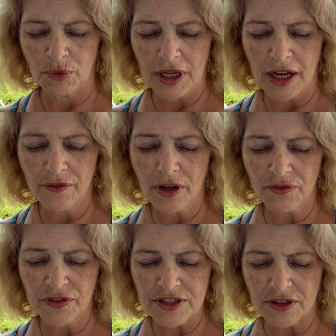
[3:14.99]
We have our
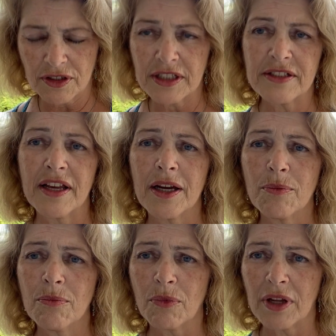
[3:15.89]
physical exam,